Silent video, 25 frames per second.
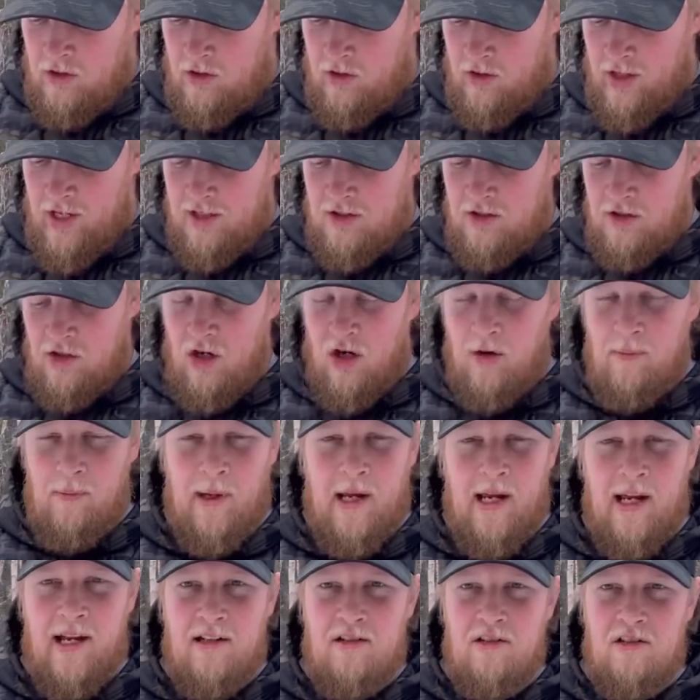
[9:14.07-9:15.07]
that sharp
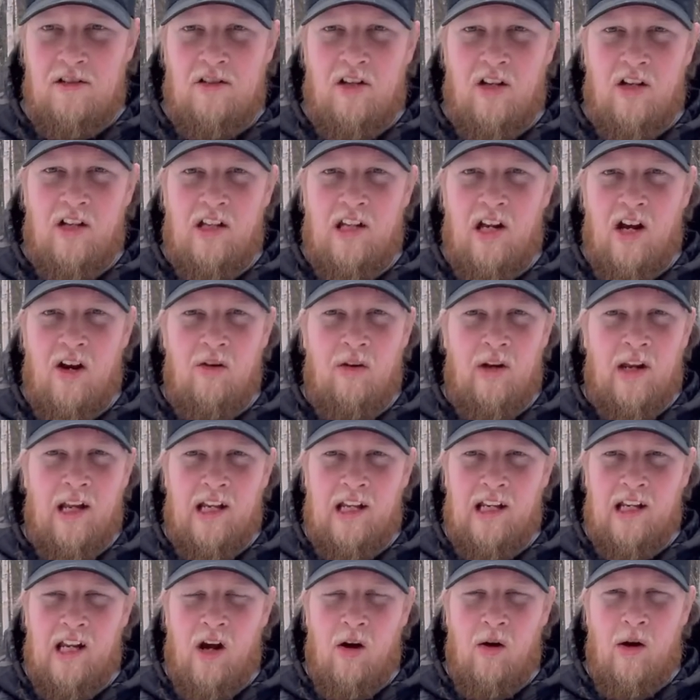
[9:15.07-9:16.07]
edge is going to go in
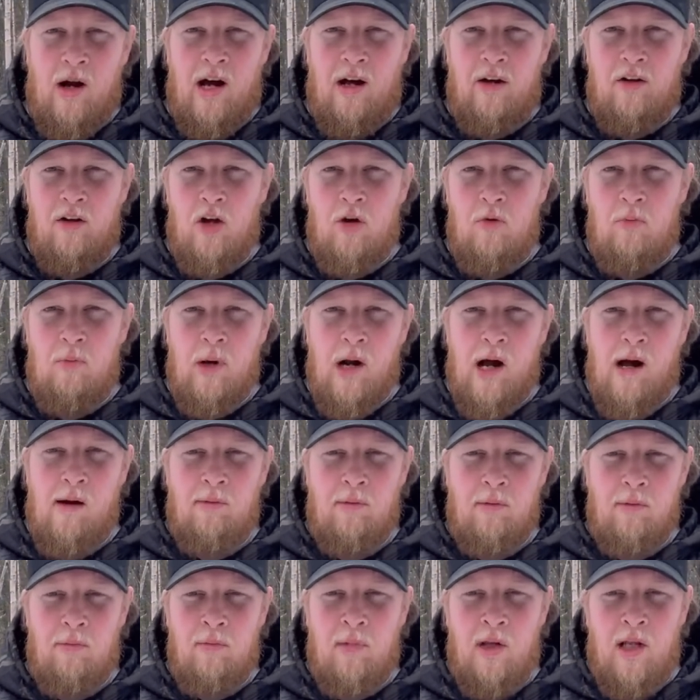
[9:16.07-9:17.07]
and go out no
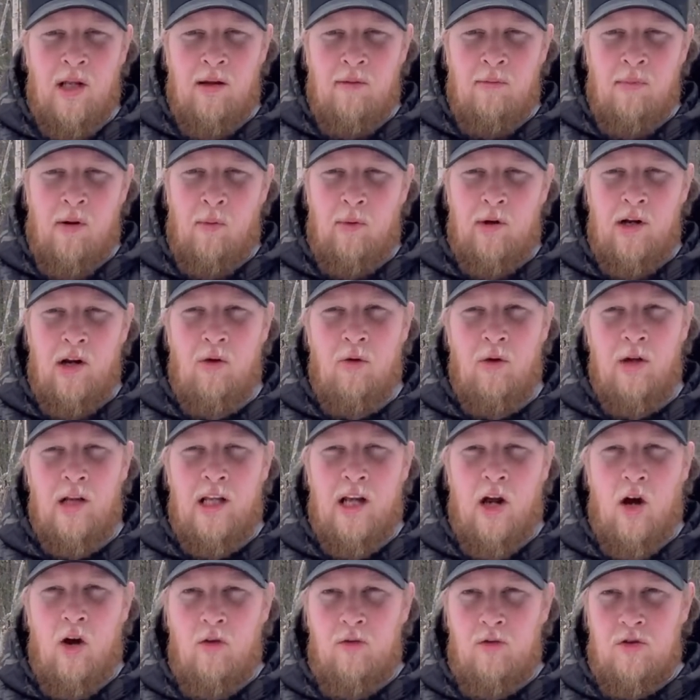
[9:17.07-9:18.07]
problem. But we don't want it
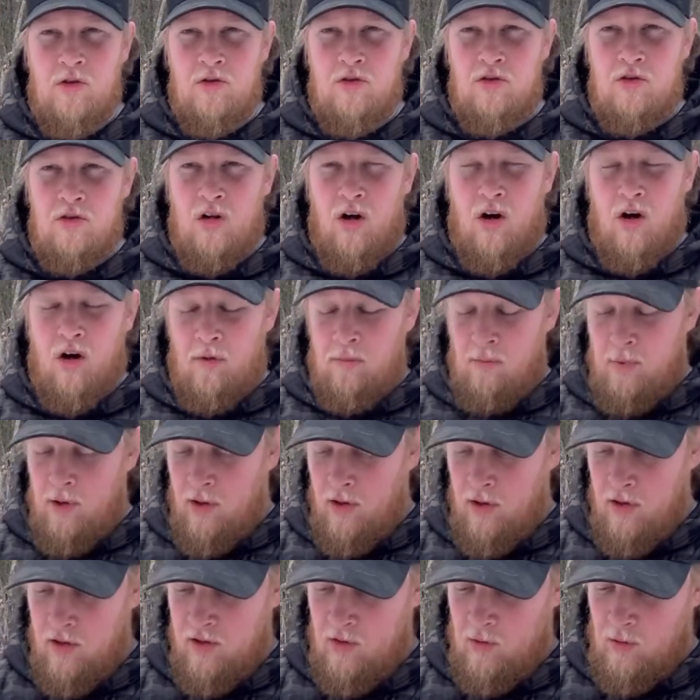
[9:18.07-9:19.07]
over sharp
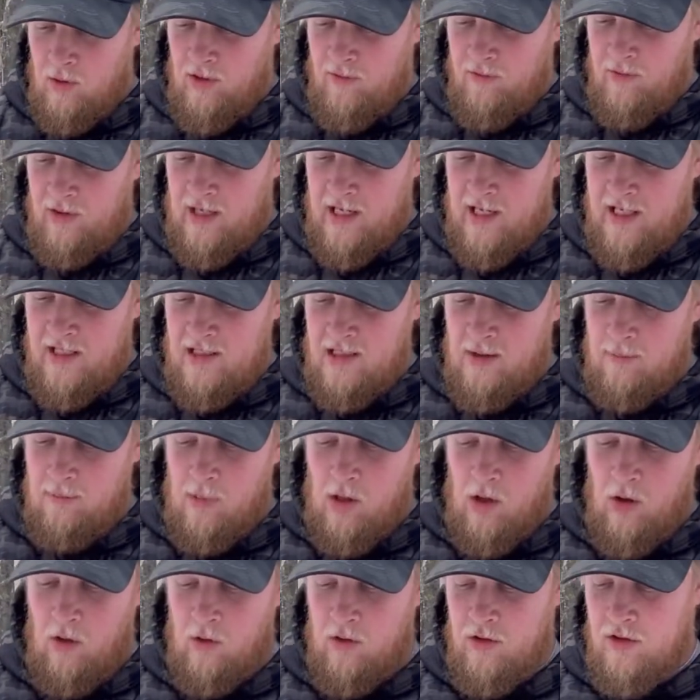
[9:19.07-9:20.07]
to where if it hits a
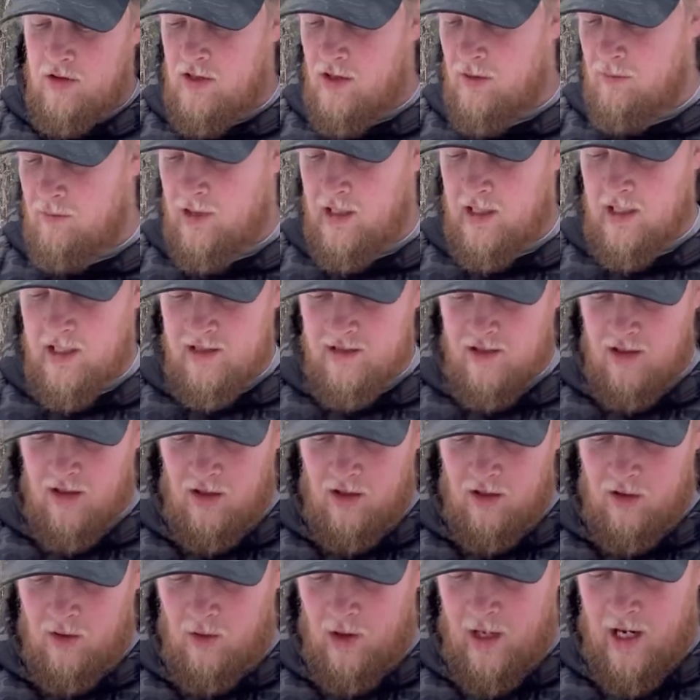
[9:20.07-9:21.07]
bone or something, it's going to
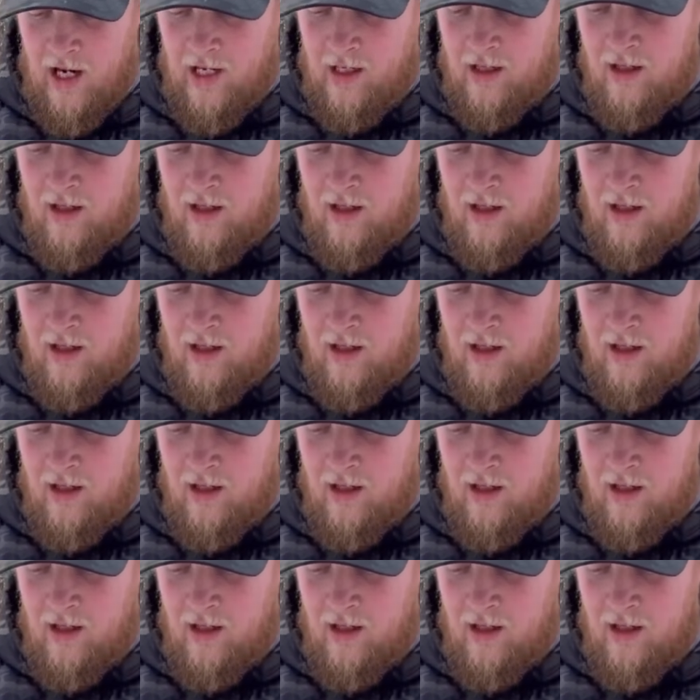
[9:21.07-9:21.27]
crack.